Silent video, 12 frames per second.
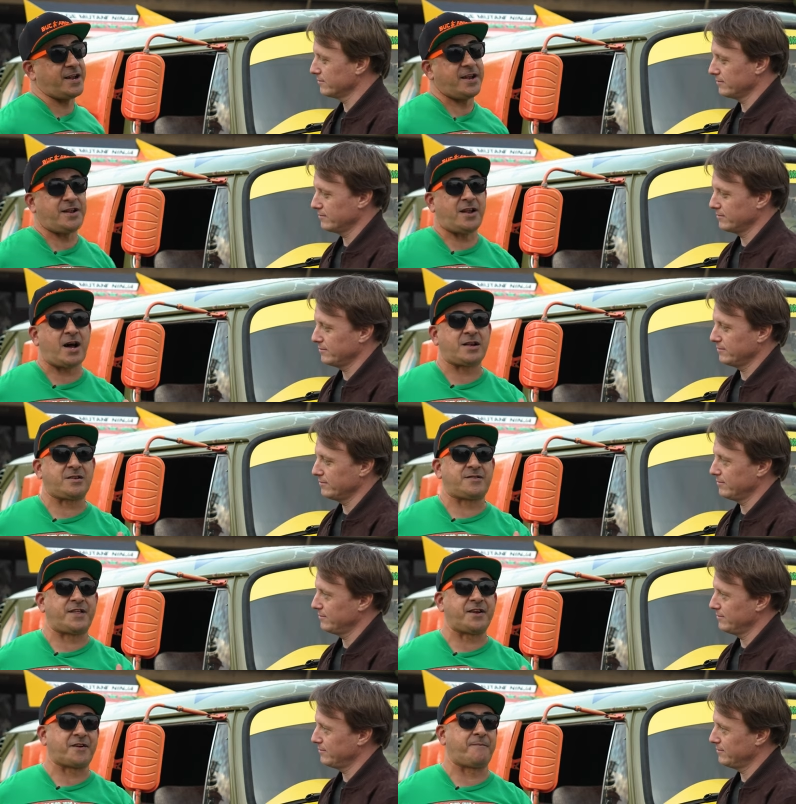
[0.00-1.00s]
Speaker 1: did not
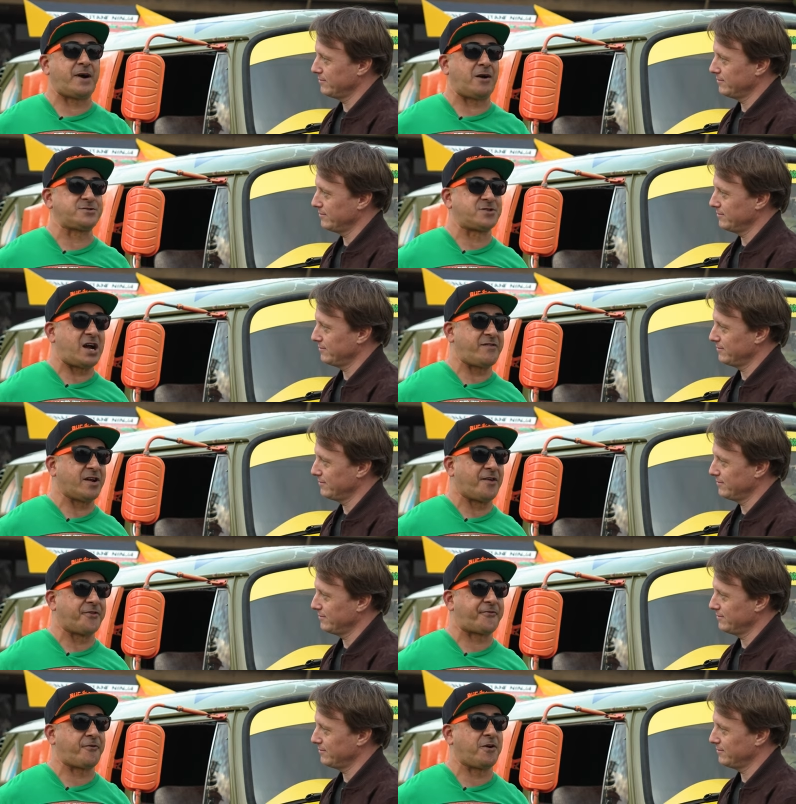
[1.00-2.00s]
think about driving on
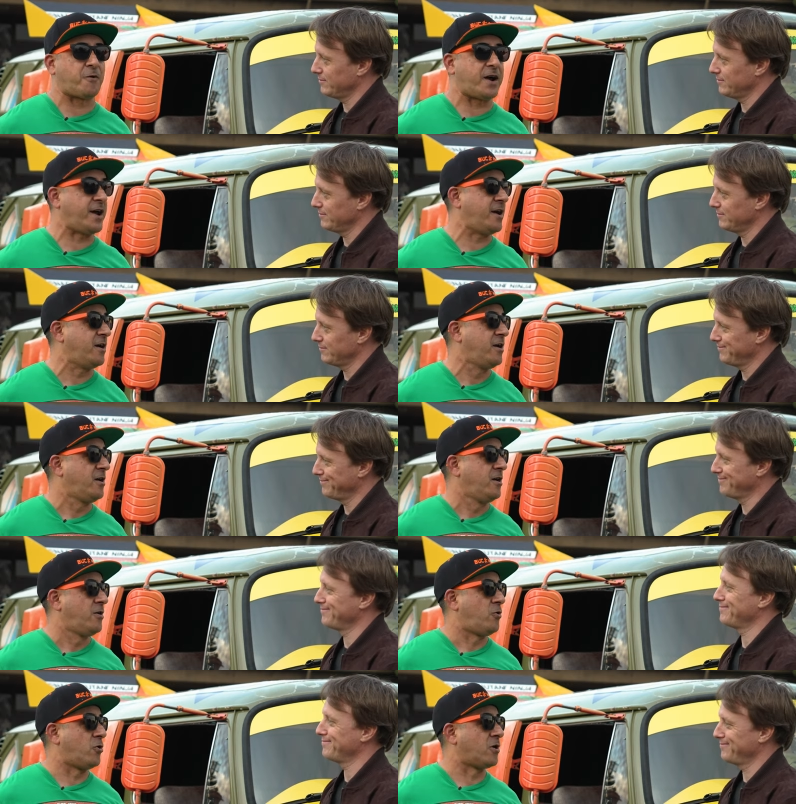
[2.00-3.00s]
the freeway
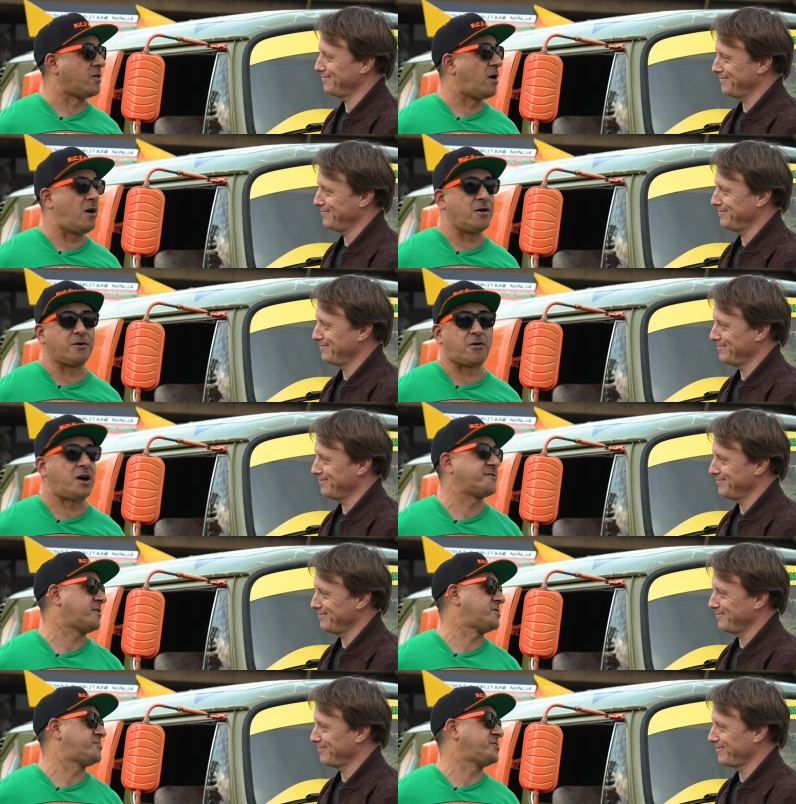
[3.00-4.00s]
or long
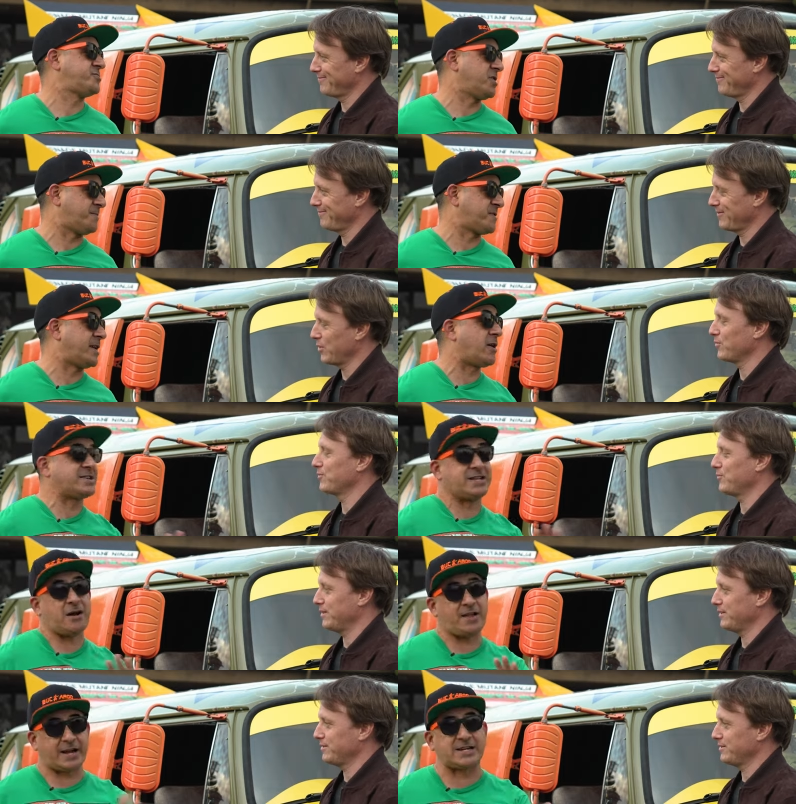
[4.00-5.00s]
cross-country trips. Now,
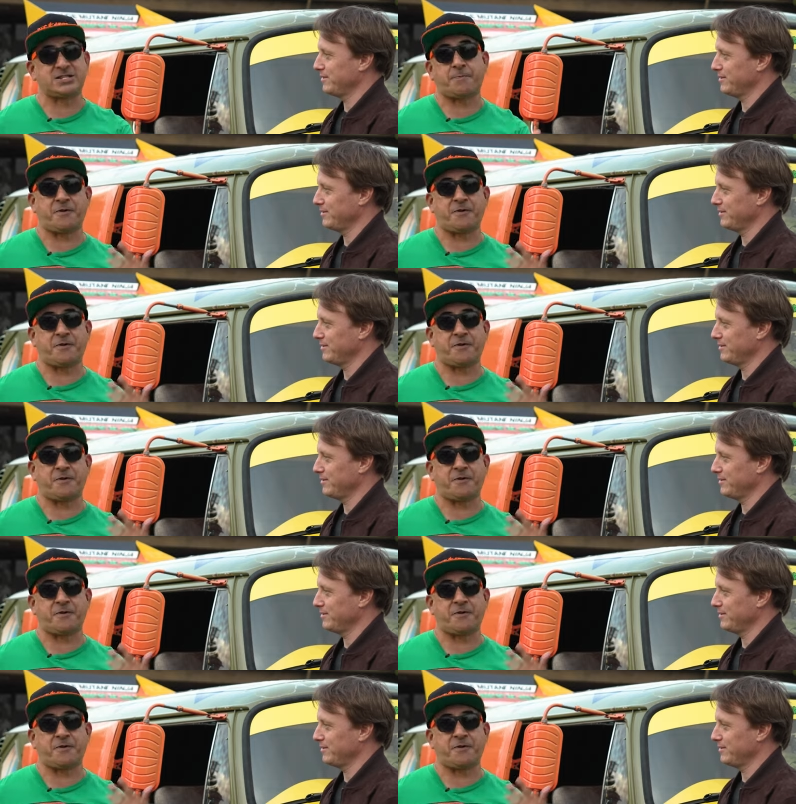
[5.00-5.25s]
now, like I said